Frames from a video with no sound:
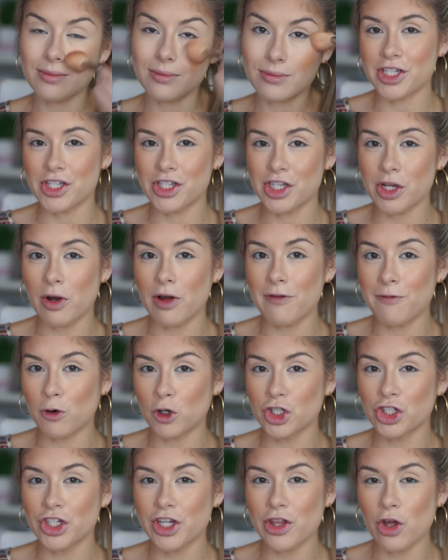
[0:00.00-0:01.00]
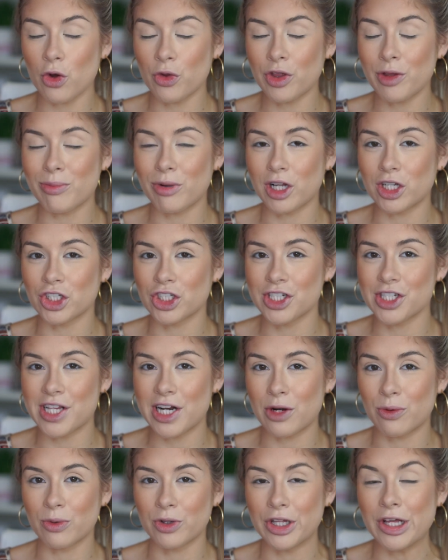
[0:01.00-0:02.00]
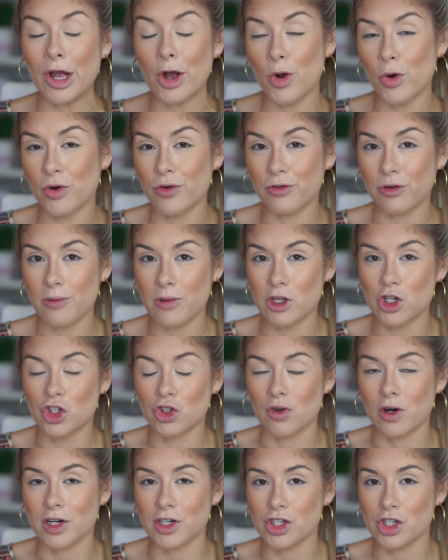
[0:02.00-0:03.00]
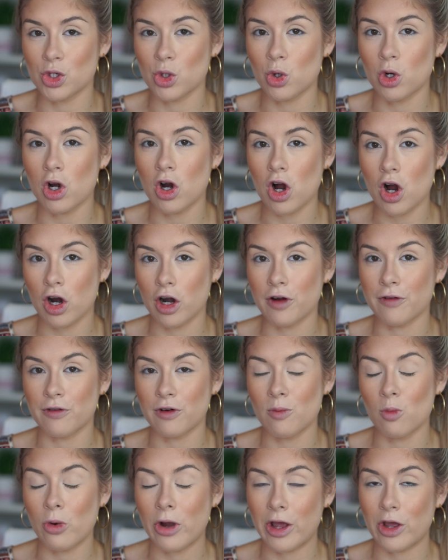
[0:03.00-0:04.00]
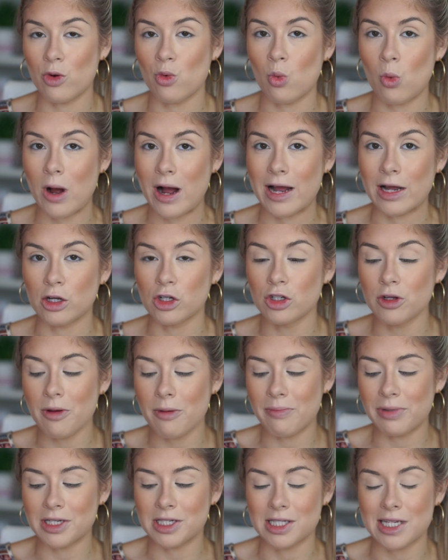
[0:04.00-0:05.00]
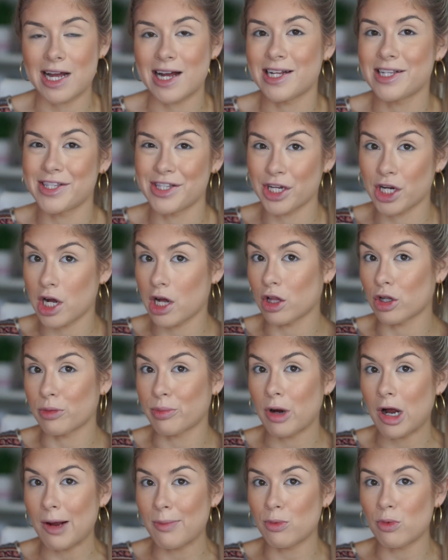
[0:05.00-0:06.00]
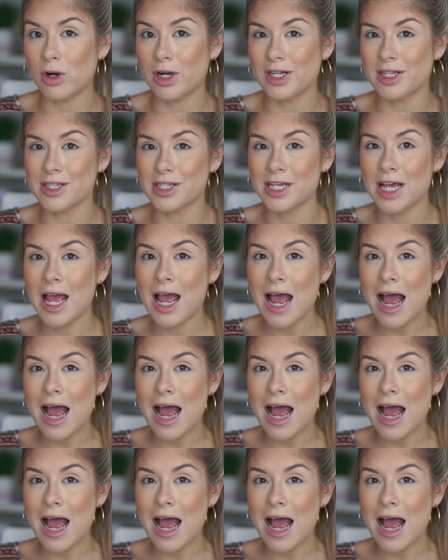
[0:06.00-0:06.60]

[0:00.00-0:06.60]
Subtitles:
So unfortunately, the only blushes that I really own from the drugstore are from Wet n Wild, besides the ColourPop ones.